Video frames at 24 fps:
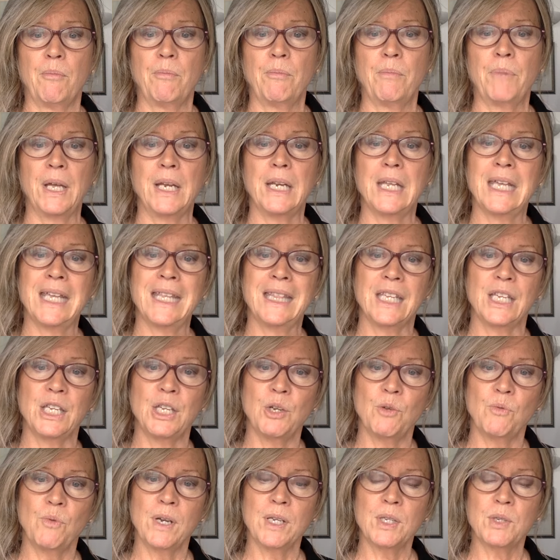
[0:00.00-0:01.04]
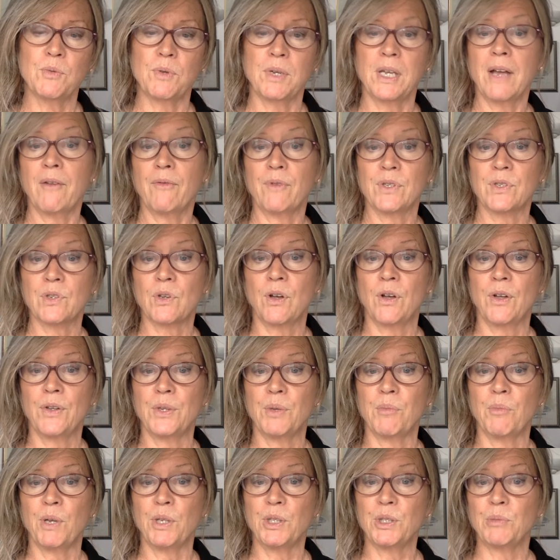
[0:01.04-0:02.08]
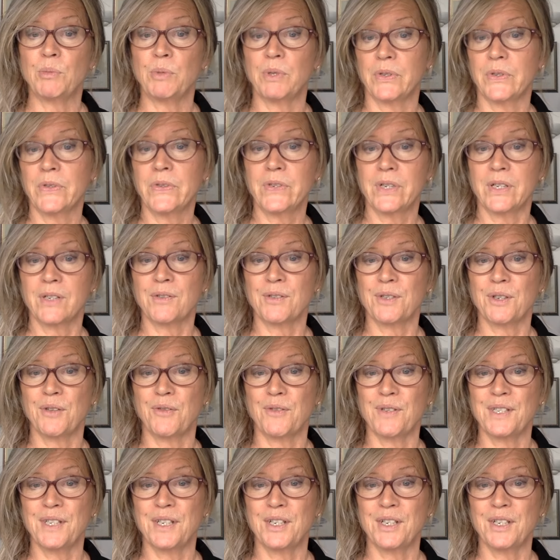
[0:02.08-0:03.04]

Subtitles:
But in the US, we have what's called the multiple listing service,